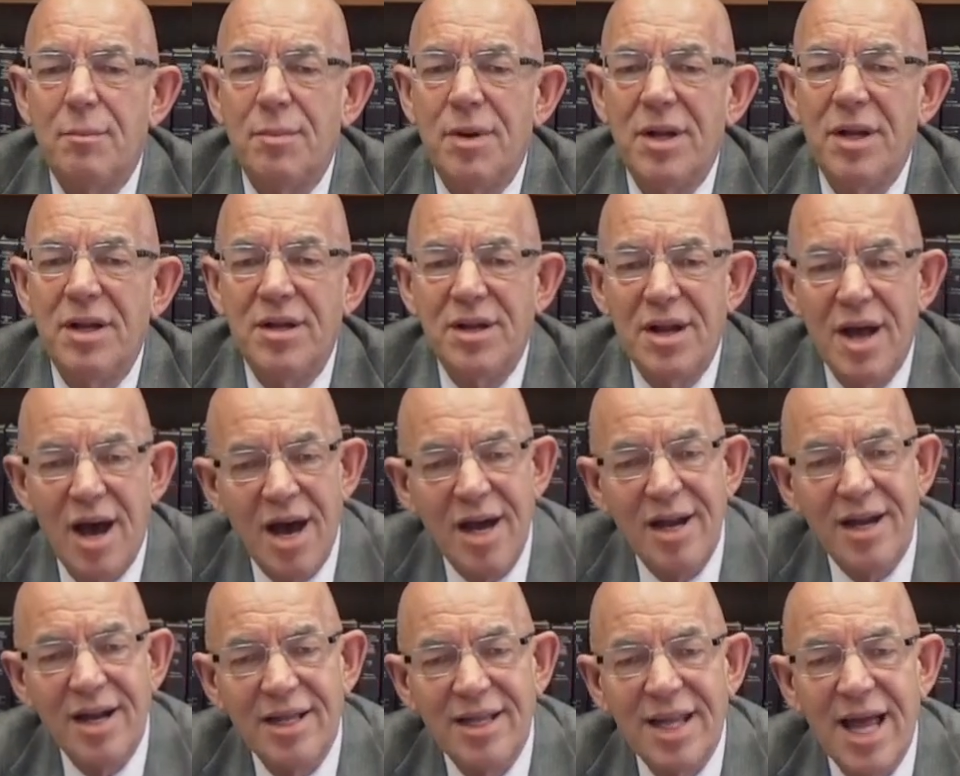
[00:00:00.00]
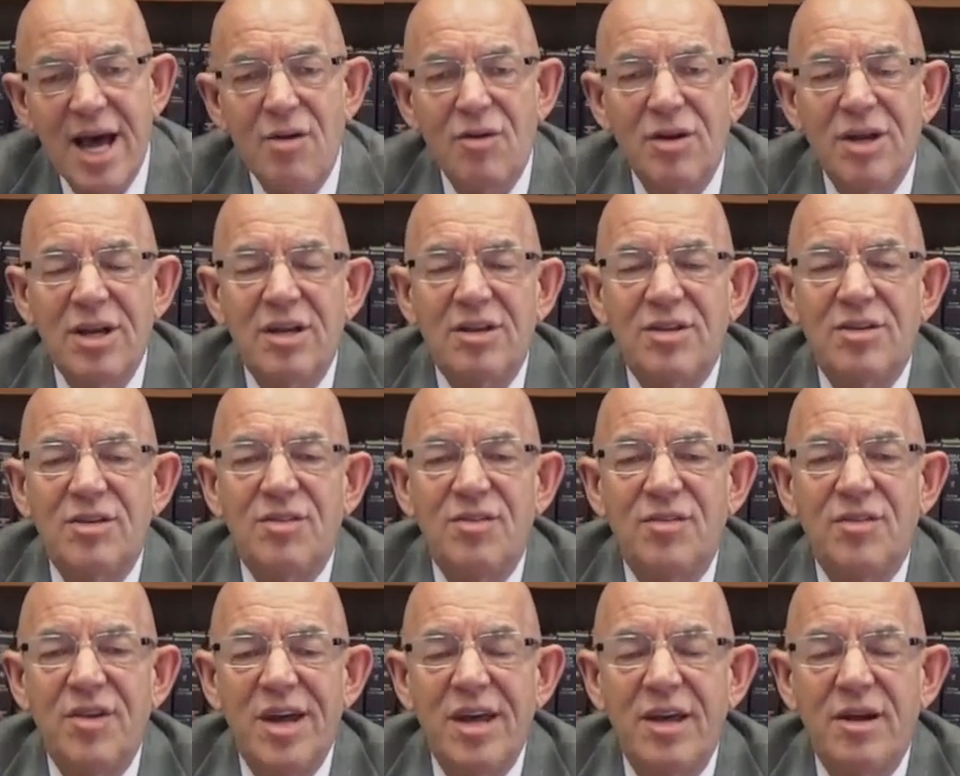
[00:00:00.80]
but not allowing it
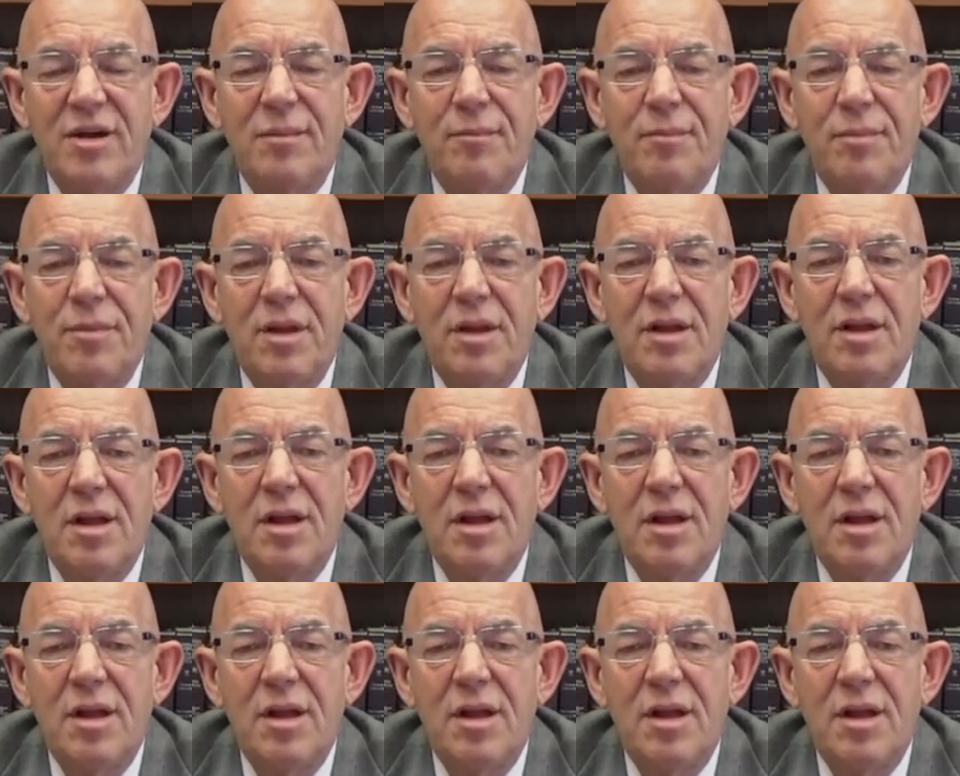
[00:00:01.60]
to fail.